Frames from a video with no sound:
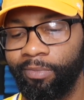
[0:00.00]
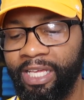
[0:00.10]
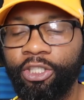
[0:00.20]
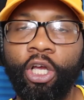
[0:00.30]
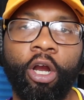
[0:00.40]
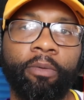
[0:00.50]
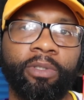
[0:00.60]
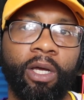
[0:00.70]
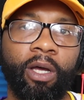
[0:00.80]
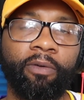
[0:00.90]
in terms
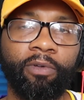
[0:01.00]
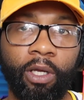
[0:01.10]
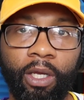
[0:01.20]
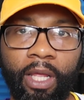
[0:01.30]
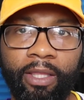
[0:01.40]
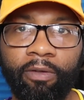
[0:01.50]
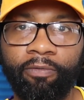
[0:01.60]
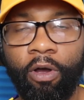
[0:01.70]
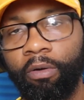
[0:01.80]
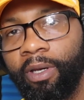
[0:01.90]
of looking at the
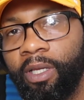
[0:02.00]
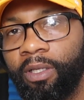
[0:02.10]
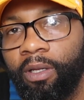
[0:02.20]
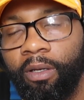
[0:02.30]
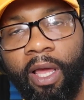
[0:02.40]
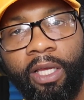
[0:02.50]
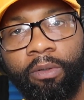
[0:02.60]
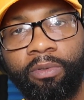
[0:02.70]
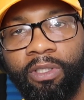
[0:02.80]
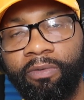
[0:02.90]
vote, it doesn't look like it
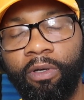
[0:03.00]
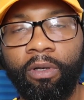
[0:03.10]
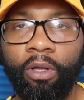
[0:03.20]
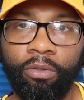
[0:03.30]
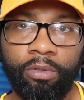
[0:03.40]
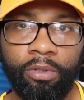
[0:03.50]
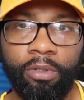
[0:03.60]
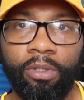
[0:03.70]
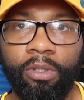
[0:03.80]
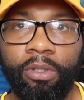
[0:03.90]
was even close
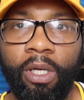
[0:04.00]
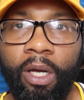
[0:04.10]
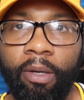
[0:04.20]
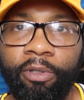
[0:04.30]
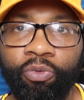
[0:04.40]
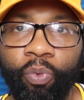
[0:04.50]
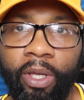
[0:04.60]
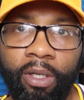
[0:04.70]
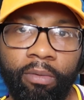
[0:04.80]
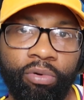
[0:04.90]

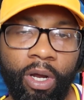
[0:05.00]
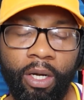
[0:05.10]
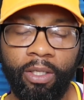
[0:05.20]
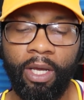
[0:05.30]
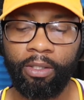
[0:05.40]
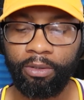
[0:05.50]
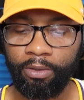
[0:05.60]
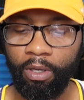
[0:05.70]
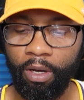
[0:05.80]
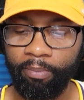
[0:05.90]
between LeBron and Giannis.
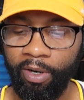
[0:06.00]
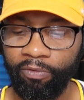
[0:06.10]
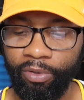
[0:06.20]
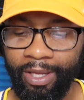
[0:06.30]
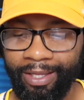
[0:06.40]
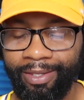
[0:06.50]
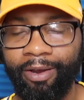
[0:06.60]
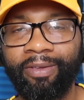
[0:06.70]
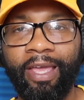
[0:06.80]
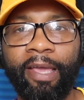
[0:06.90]
But if you look at their
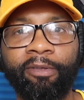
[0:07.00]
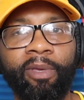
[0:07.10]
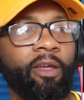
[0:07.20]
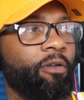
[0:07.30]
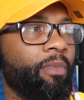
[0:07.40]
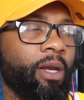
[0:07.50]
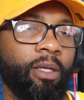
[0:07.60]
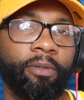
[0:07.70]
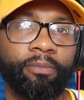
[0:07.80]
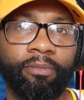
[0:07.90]
games, man,
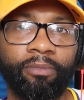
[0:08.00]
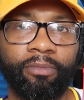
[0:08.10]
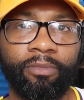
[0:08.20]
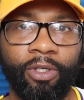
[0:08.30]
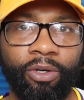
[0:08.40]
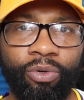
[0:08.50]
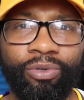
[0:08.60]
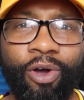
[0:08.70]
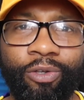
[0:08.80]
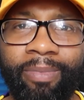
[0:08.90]
everybody who
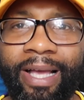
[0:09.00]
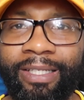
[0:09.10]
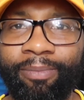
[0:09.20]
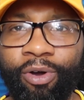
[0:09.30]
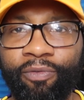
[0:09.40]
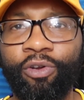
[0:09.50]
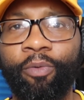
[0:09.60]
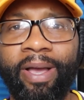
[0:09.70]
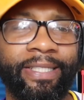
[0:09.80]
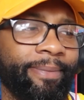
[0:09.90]
knows basketball, if you know
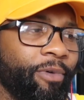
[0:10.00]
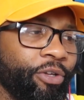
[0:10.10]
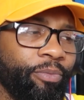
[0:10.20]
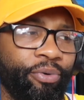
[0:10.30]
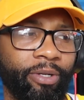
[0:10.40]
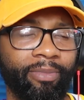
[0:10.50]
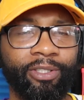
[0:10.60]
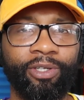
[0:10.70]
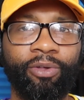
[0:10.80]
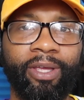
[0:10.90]
basketball, you pretty
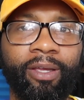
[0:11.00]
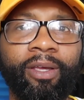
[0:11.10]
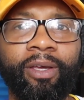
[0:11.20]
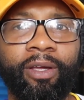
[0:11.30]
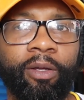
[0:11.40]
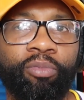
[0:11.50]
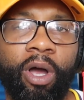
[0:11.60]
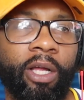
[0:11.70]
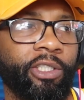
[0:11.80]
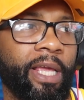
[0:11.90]
much know that
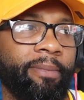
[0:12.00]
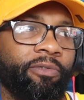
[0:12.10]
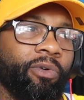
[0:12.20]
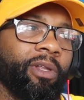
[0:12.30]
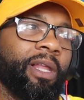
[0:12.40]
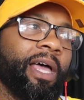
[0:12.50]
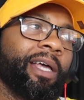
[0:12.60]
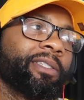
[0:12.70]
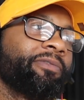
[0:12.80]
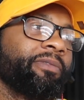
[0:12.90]
LeBron James for the
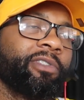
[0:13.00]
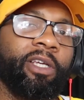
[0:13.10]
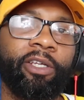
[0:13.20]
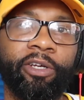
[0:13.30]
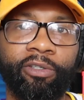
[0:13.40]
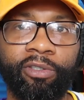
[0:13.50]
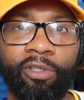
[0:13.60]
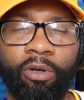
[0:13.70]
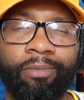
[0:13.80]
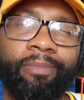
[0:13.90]
last 15 years or
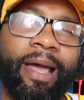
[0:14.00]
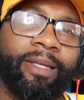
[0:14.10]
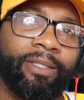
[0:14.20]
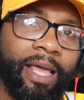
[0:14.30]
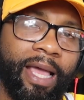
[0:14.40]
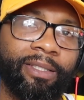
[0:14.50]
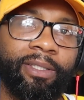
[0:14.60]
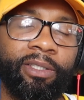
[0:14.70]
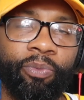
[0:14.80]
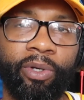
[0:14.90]
so, minus last
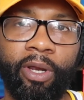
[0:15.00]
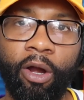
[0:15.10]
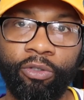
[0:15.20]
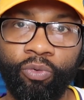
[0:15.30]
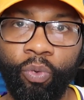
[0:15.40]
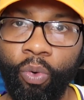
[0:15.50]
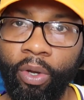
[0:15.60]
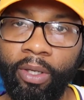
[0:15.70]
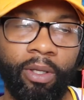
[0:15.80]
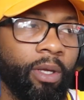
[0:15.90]
season when he hurt his
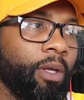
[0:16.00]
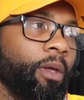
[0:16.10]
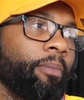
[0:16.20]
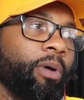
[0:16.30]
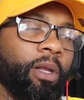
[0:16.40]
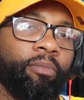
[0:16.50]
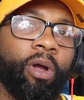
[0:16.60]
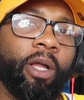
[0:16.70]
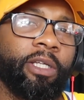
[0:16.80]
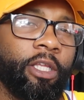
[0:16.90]
groin, but
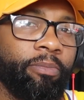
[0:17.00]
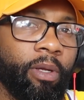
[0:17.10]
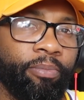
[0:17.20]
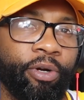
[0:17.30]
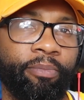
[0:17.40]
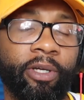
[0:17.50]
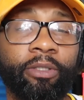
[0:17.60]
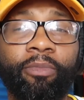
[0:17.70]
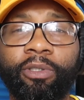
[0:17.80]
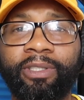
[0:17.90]
LeBron James has been pretty much
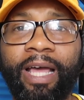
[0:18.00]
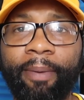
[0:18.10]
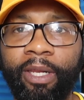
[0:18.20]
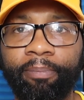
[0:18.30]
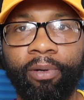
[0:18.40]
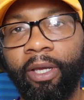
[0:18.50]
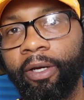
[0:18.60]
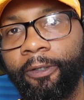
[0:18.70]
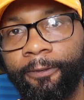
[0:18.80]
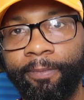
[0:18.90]
the most dominant
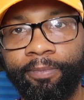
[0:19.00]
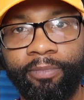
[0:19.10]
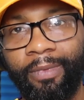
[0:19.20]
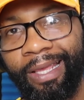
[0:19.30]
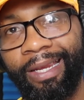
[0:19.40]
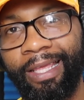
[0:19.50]
player in the